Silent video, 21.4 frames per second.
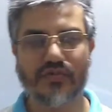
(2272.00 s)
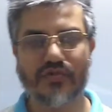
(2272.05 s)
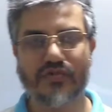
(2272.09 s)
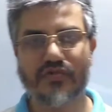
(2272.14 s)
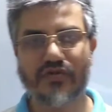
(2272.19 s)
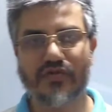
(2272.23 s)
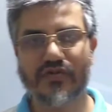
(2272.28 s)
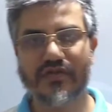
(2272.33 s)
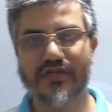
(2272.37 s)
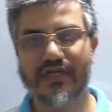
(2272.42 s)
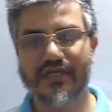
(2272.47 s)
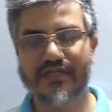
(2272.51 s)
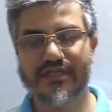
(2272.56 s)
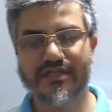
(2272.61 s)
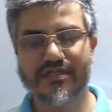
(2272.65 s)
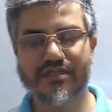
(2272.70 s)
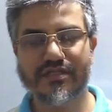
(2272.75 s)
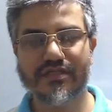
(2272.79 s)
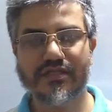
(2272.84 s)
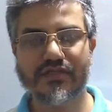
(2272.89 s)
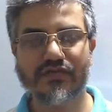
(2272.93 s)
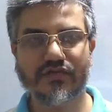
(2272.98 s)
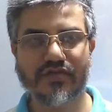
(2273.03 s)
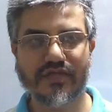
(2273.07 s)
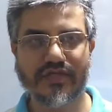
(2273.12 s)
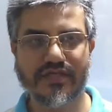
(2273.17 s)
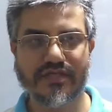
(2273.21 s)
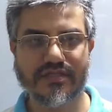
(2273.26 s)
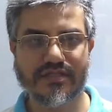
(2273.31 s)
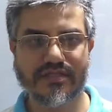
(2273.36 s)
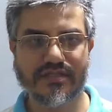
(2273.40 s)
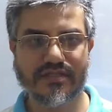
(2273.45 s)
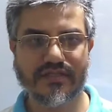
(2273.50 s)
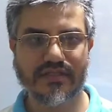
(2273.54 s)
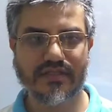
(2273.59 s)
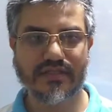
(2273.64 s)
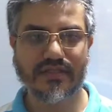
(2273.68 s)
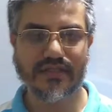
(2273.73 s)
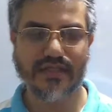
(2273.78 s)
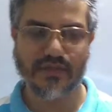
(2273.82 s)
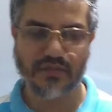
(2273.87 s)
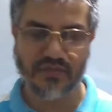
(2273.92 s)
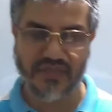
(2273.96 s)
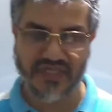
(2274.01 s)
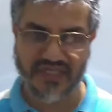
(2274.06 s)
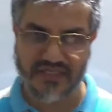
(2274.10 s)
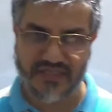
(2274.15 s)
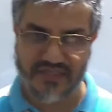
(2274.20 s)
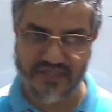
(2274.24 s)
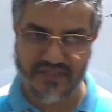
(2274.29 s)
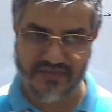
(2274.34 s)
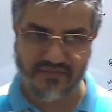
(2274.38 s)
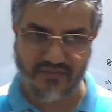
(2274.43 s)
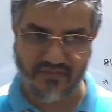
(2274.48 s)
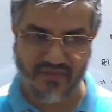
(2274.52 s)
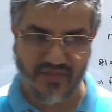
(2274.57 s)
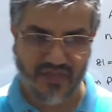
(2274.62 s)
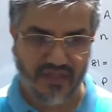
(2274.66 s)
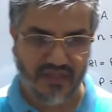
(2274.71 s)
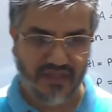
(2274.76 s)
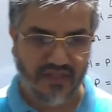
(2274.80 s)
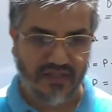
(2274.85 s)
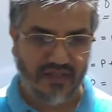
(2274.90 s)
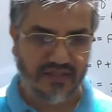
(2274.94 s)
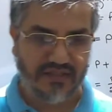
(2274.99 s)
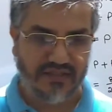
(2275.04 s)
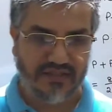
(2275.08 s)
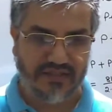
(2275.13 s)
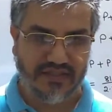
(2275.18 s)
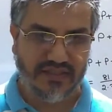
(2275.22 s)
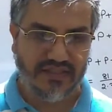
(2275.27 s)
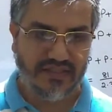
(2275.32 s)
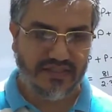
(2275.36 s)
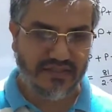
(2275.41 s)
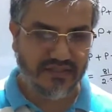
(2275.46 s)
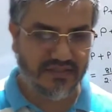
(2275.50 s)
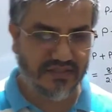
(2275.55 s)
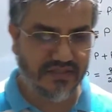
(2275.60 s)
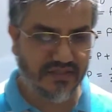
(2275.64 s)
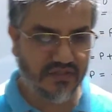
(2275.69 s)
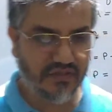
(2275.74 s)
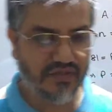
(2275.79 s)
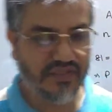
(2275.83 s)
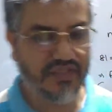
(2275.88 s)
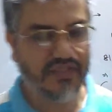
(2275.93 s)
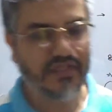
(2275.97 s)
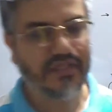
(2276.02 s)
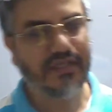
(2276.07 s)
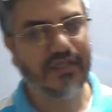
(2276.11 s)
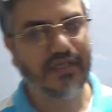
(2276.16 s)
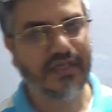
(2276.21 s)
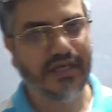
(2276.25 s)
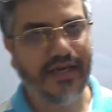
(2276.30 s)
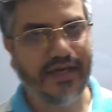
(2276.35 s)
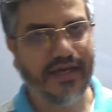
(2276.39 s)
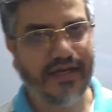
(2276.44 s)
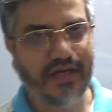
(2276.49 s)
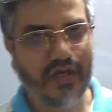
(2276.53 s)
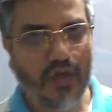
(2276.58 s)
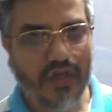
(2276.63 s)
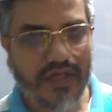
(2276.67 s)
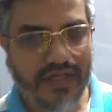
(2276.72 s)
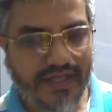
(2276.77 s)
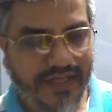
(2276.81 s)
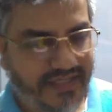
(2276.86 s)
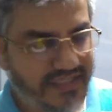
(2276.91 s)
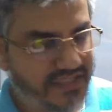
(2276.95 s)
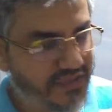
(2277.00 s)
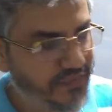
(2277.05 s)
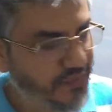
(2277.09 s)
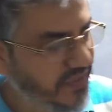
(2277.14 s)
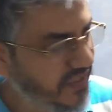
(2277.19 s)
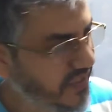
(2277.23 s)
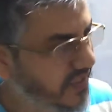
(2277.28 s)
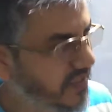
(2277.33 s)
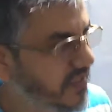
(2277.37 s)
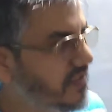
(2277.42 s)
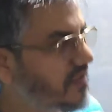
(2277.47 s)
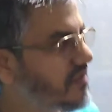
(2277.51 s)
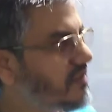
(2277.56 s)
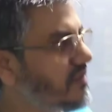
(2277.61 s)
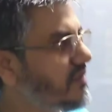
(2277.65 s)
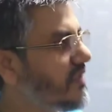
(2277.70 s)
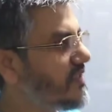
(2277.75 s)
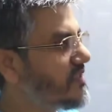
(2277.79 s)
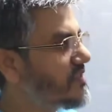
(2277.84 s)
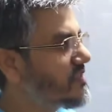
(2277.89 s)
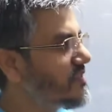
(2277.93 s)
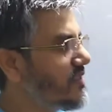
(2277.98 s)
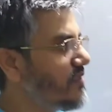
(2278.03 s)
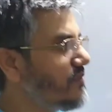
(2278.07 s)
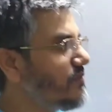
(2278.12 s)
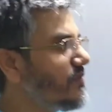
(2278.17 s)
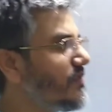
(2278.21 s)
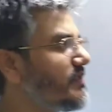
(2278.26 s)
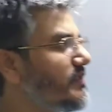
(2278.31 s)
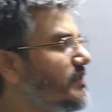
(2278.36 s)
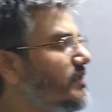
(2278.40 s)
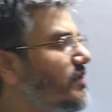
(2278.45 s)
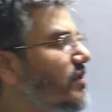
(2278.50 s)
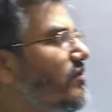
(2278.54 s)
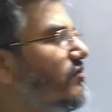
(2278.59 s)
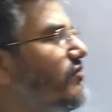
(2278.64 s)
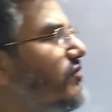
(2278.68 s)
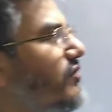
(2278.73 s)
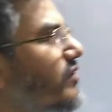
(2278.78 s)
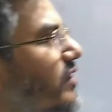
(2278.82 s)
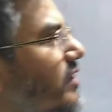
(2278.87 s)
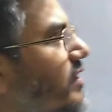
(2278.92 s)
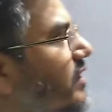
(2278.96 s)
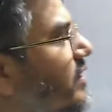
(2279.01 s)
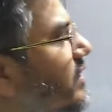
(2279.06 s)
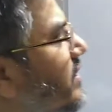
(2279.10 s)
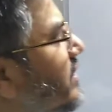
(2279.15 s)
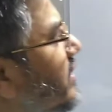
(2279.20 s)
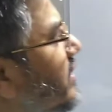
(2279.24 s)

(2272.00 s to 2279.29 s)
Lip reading: proton, that is nucleus. That means this theory cannot explain the stability of